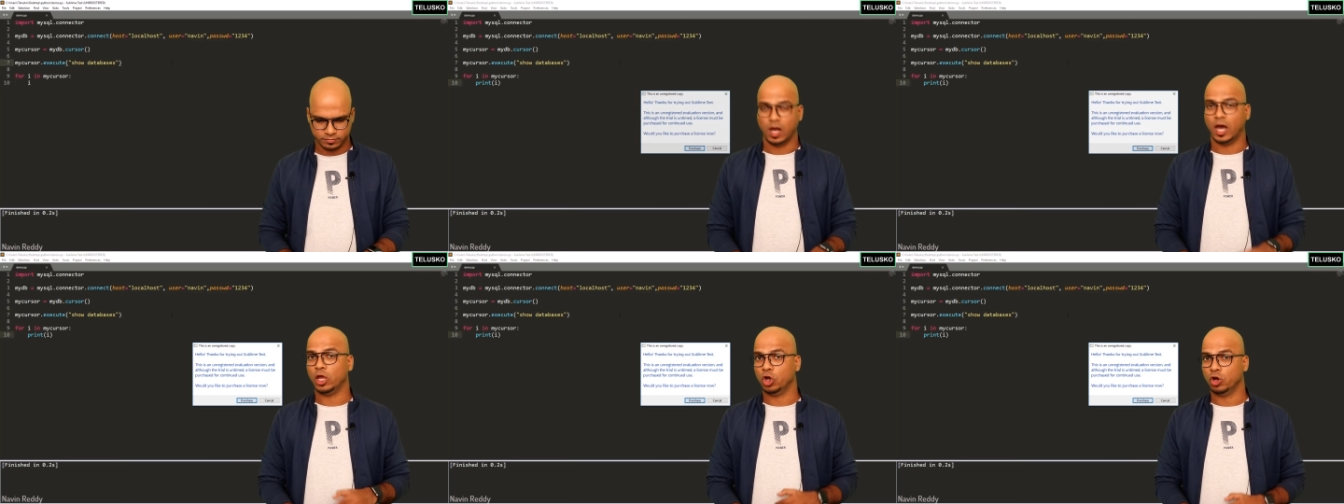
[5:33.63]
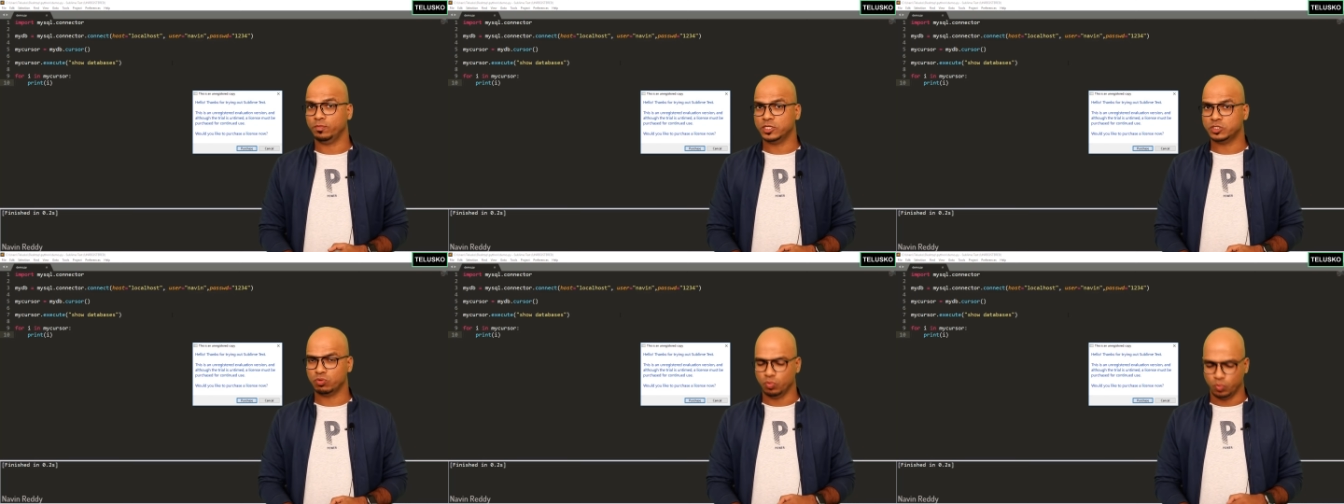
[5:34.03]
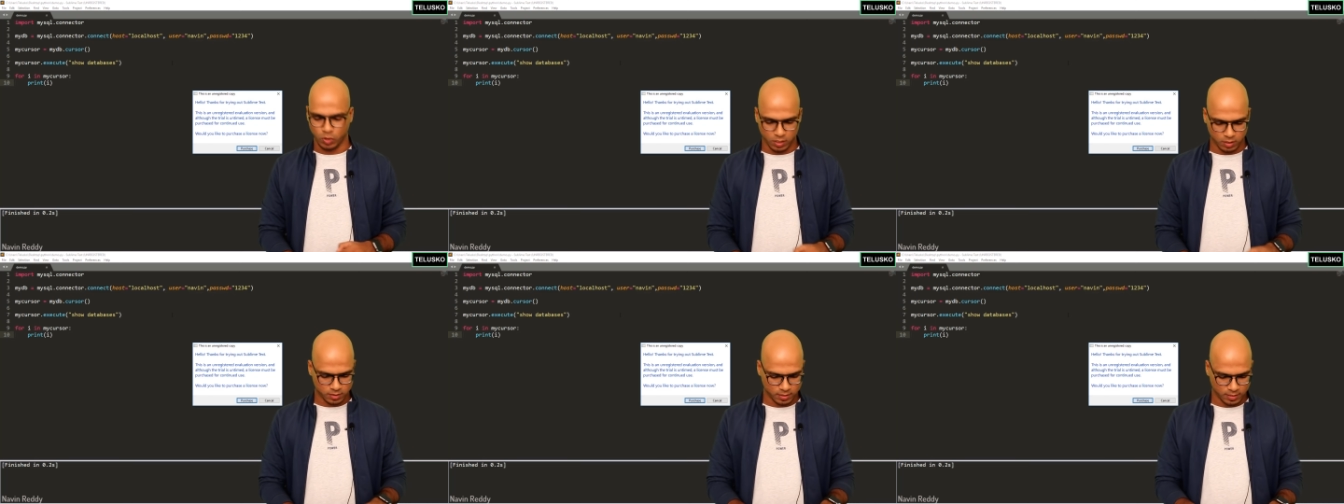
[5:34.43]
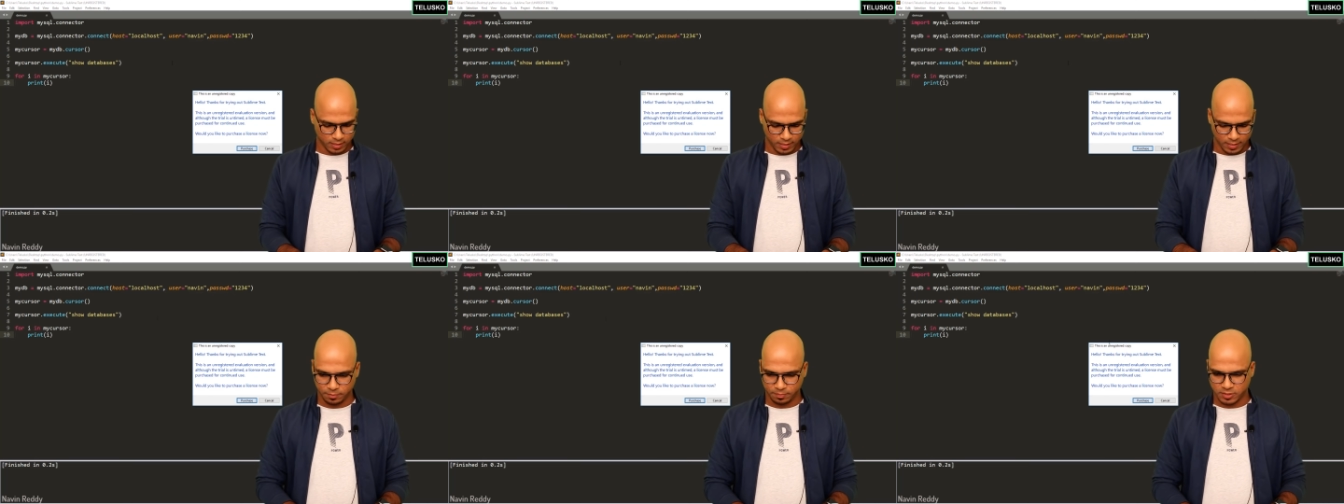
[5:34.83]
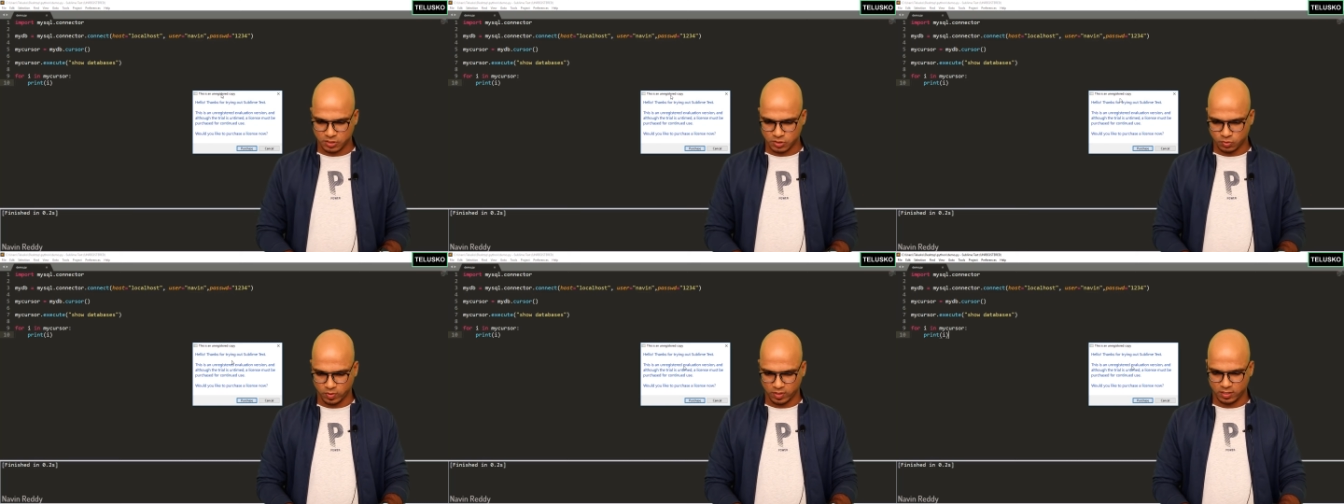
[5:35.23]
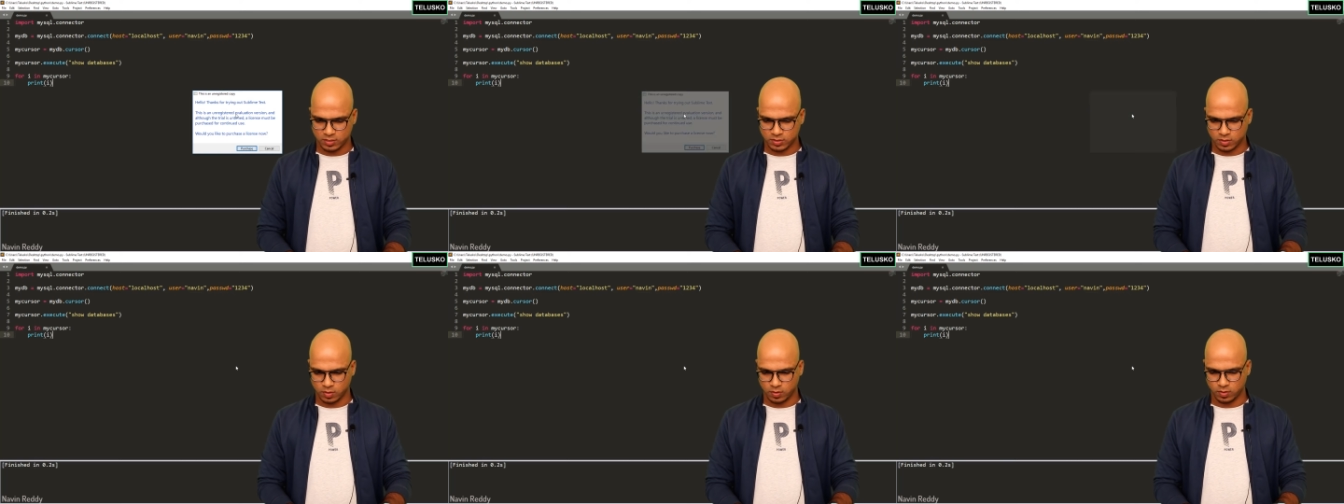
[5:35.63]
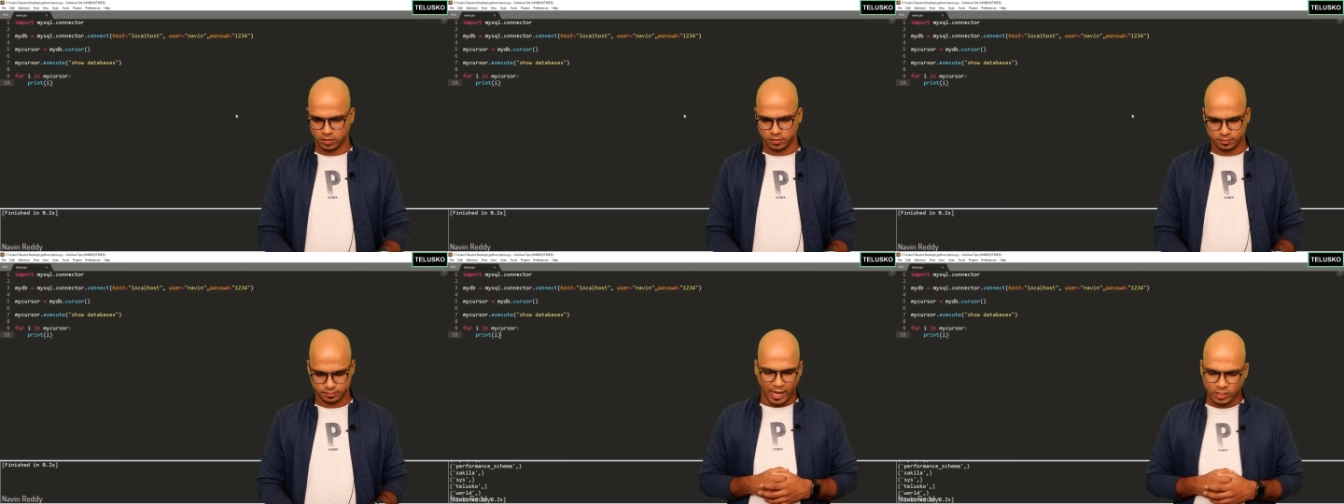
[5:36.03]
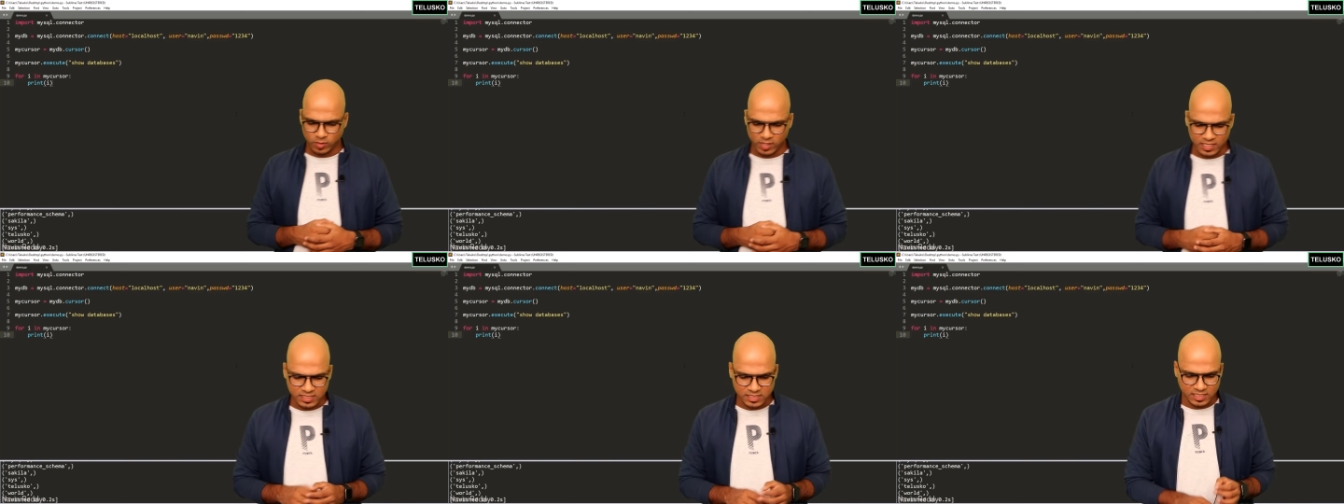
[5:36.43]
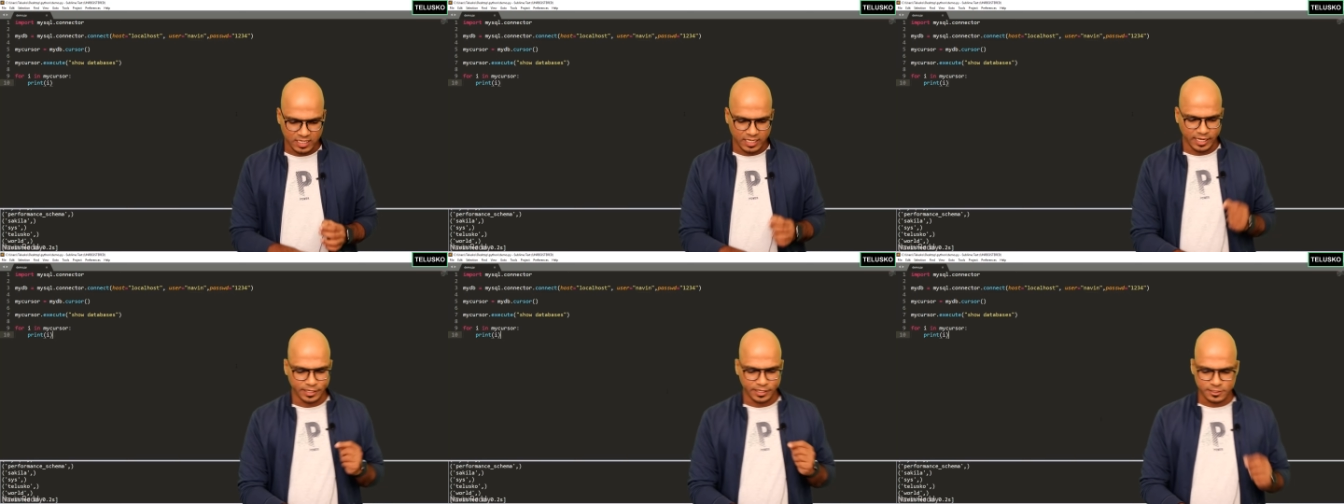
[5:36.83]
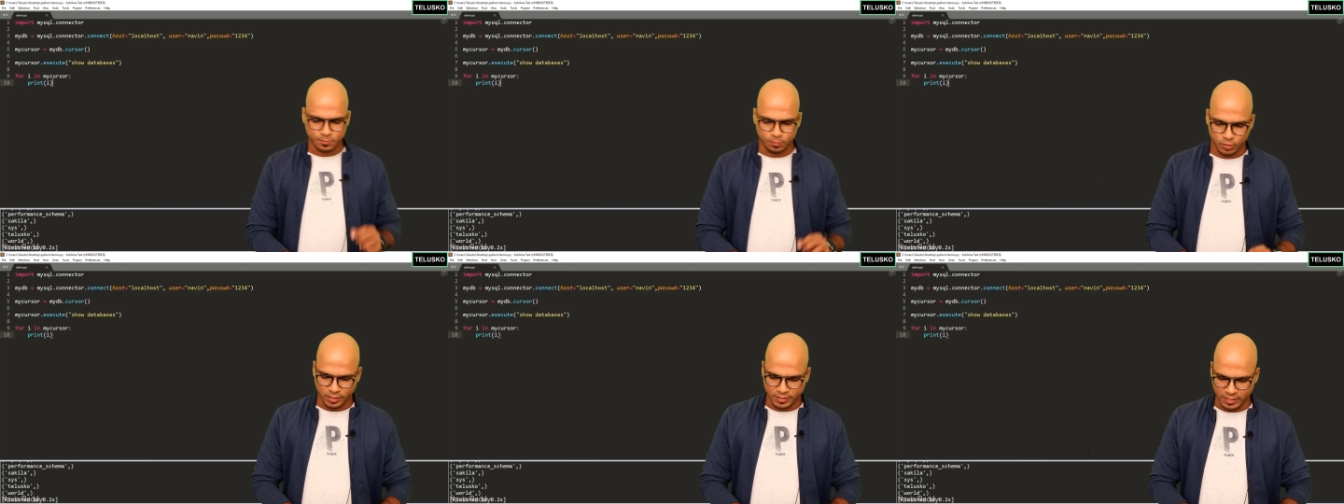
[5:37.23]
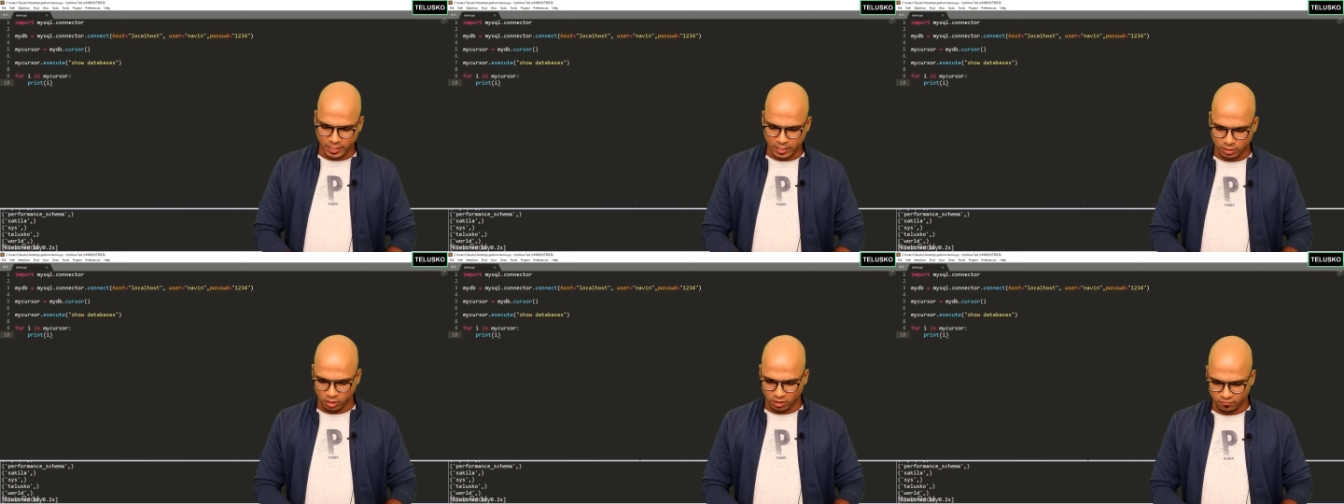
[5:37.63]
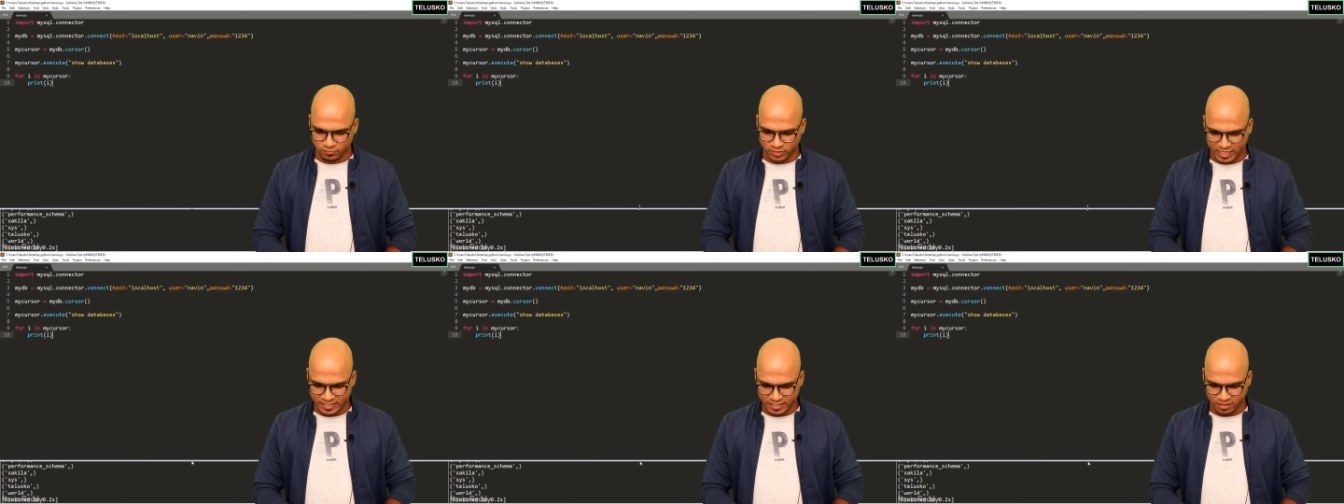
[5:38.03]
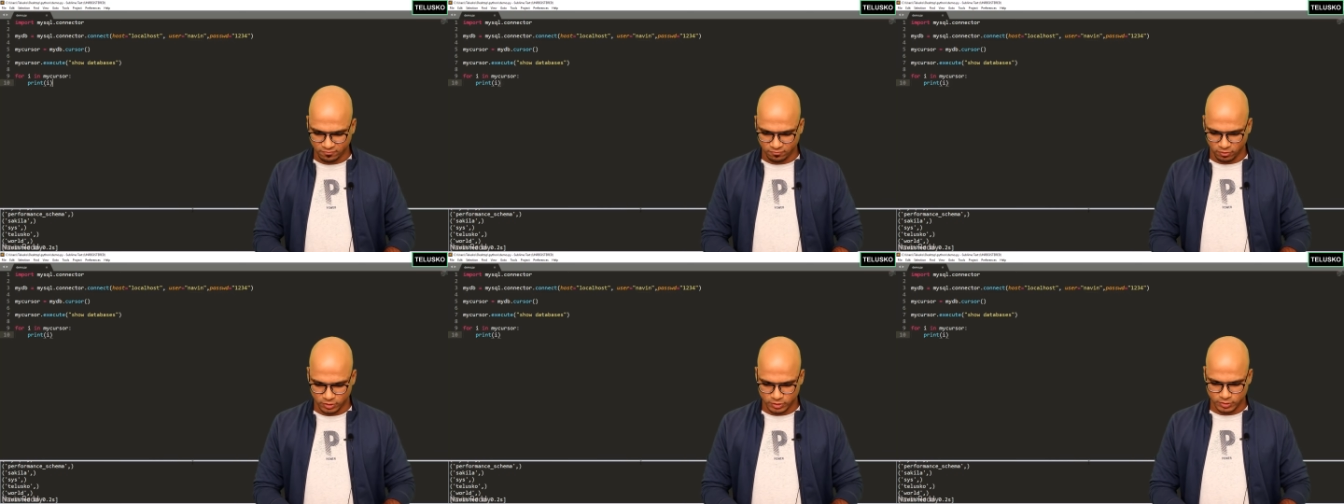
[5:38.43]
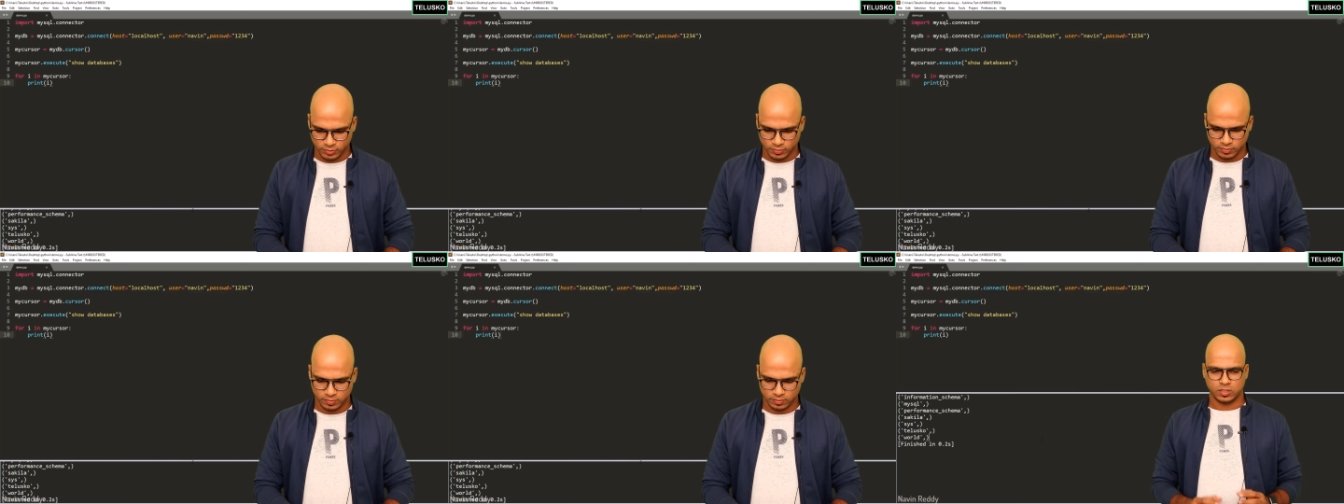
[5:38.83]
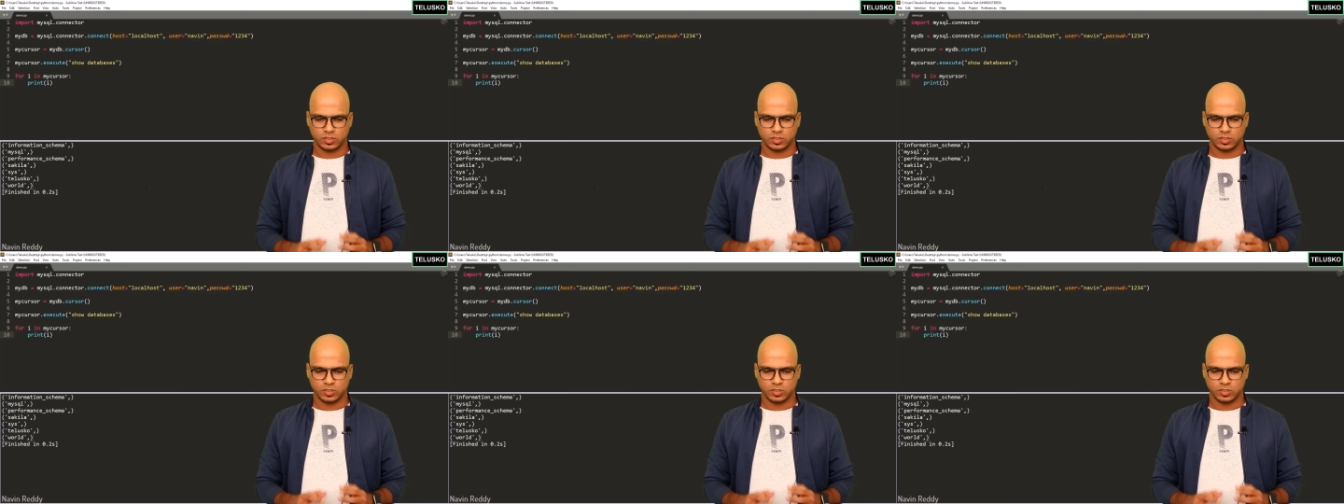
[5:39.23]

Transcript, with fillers: I hope this will work. Let me just run this code. And you can see it is printing a lot of data for you.